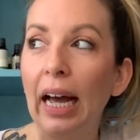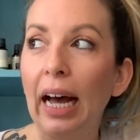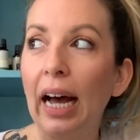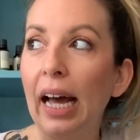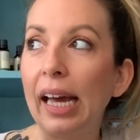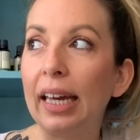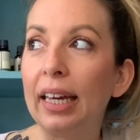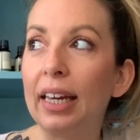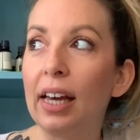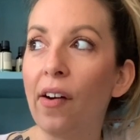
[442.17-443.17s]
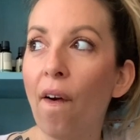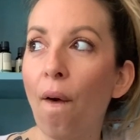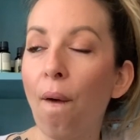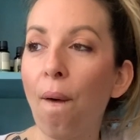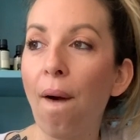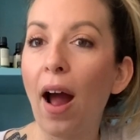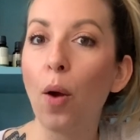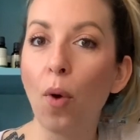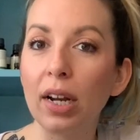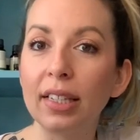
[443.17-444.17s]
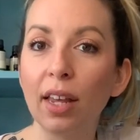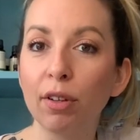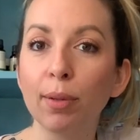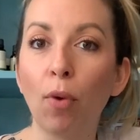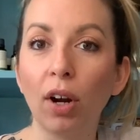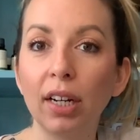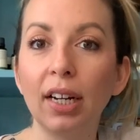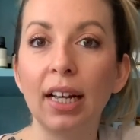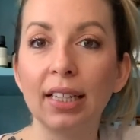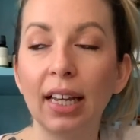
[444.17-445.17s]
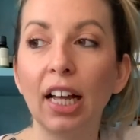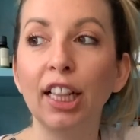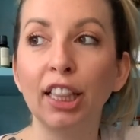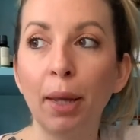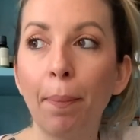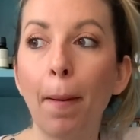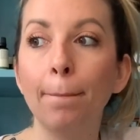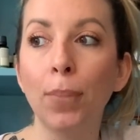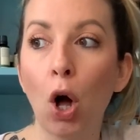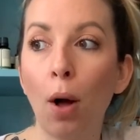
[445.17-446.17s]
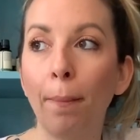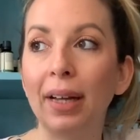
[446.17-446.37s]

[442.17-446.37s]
I want to say it was marketed as like a lip balm.